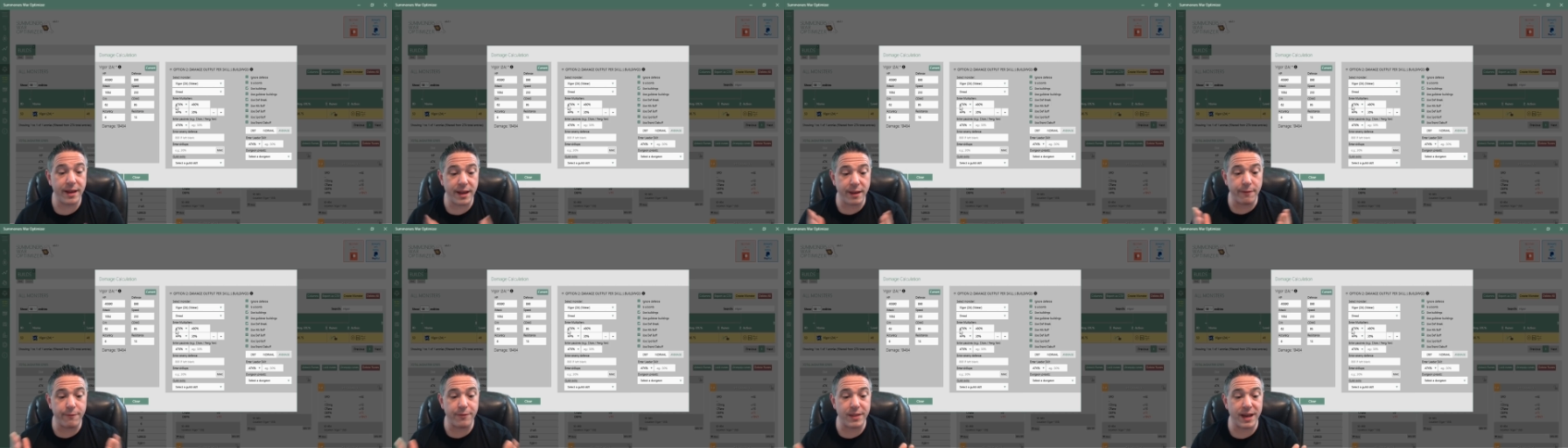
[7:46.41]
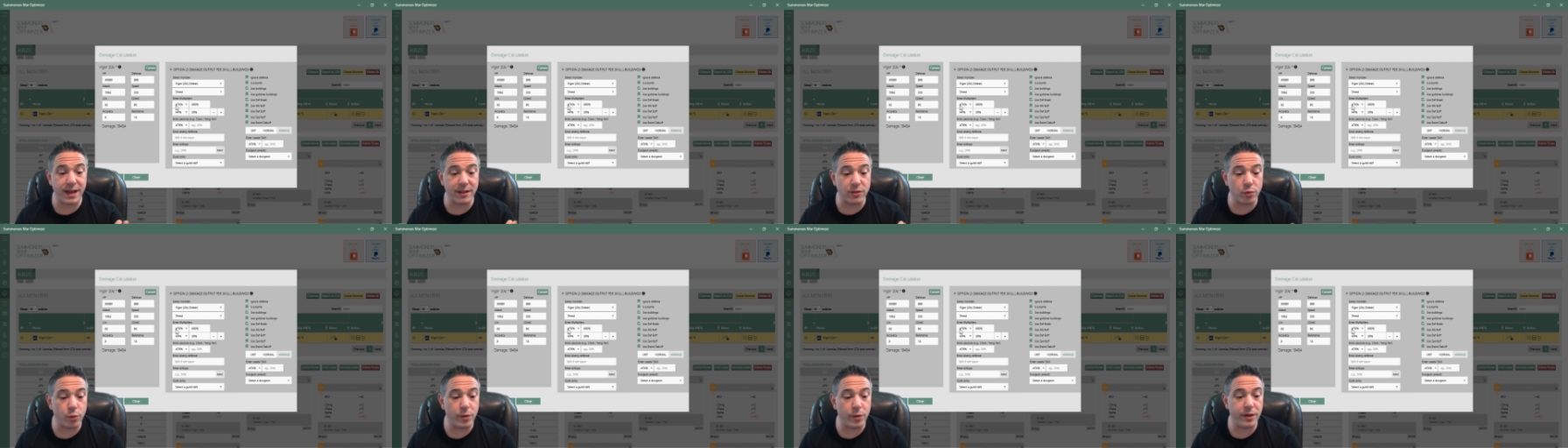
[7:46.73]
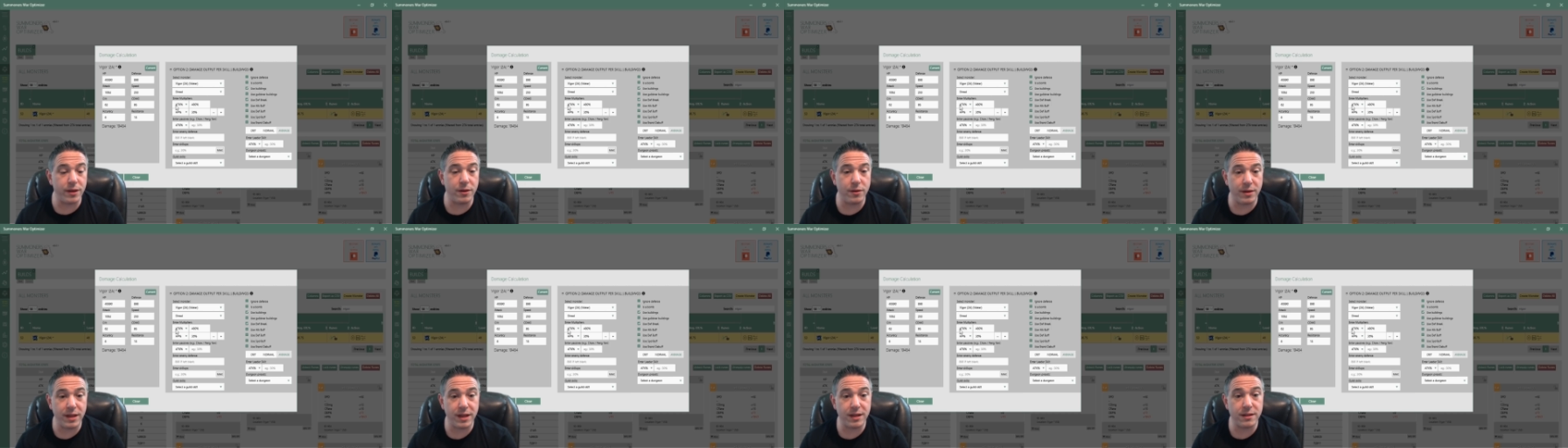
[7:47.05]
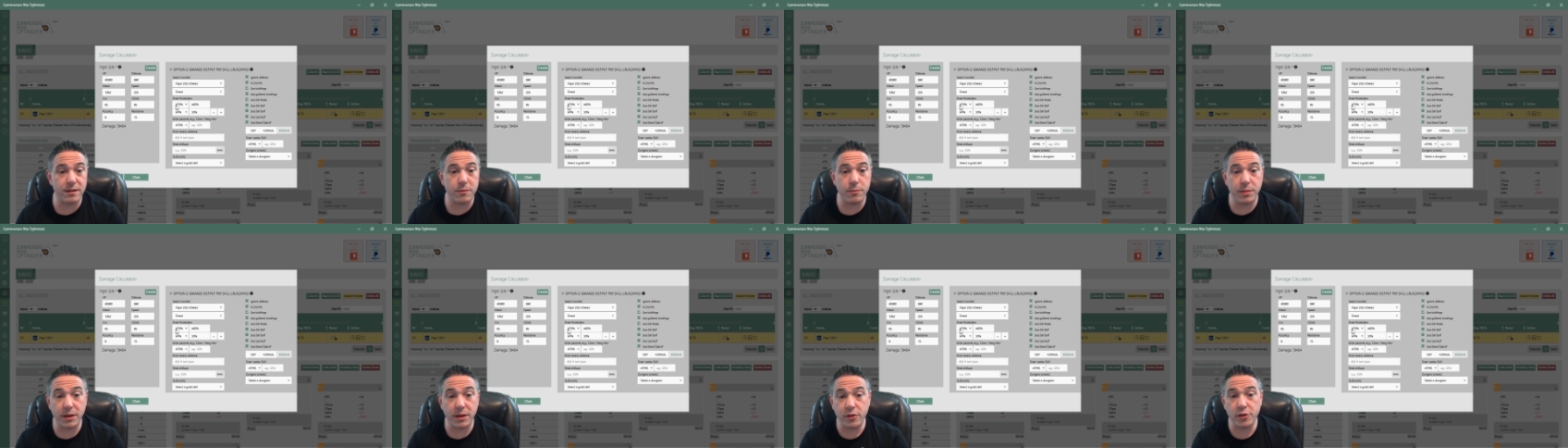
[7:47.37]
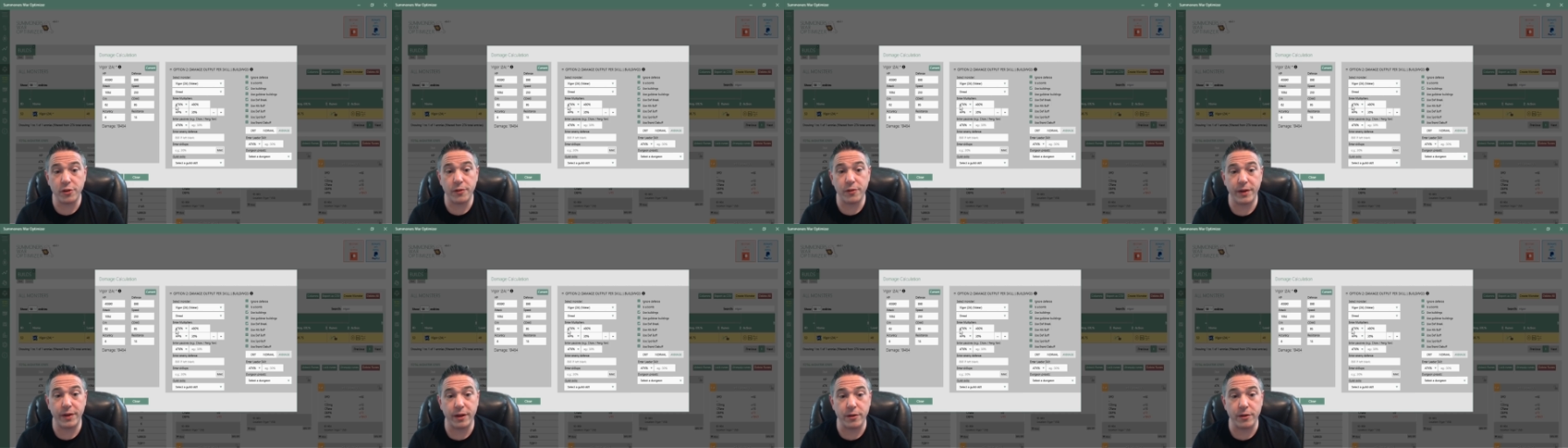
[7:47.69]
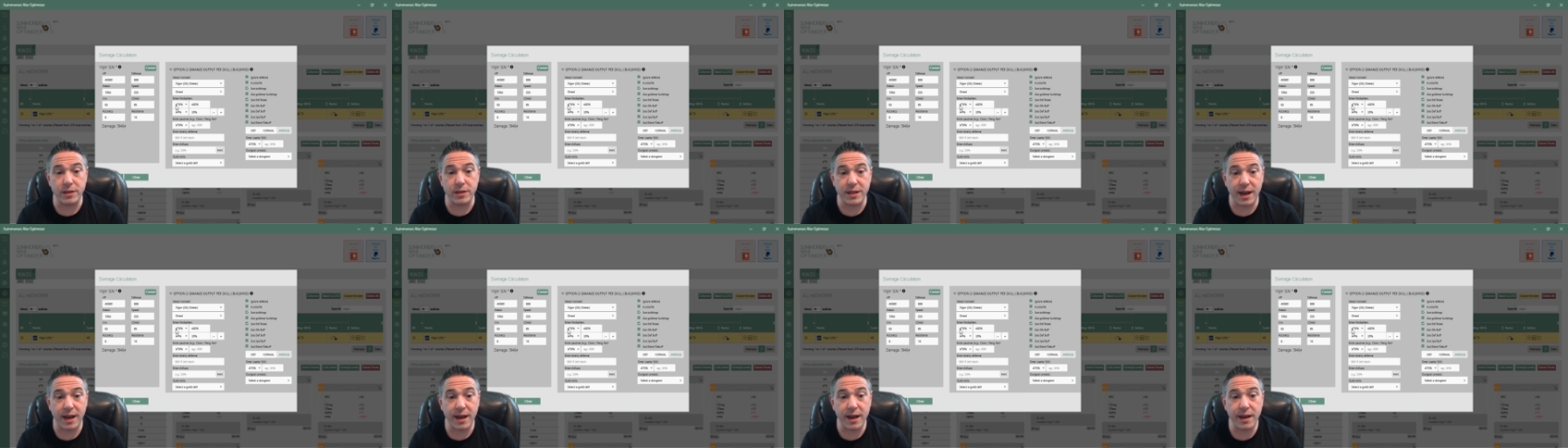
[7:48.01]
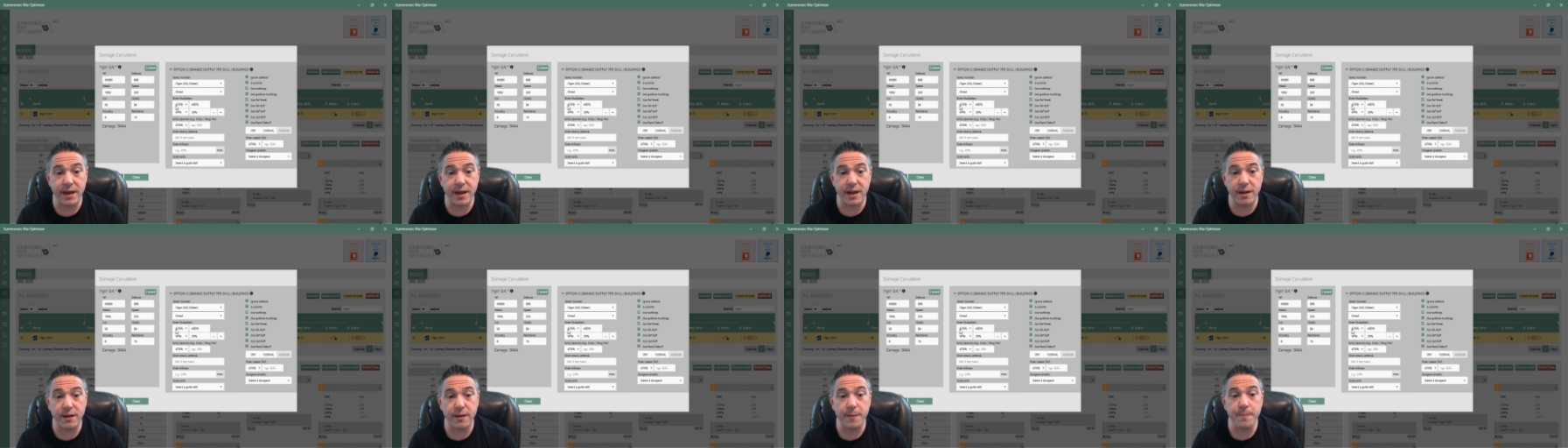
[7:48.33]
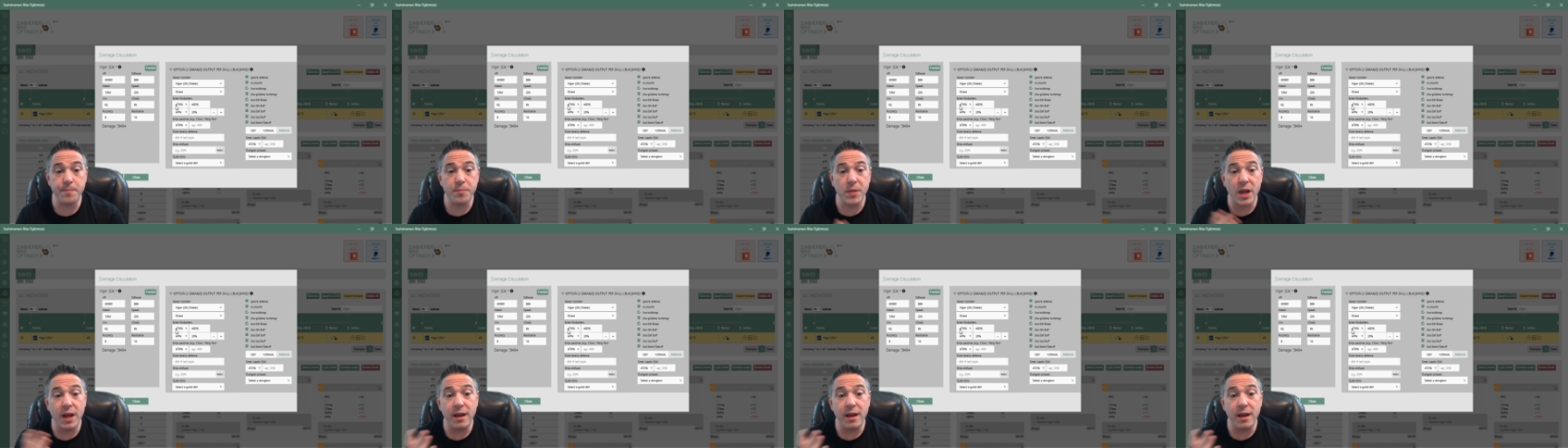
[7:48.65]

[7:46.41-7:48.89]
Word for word: If that's what you need to build your Vigor tankier,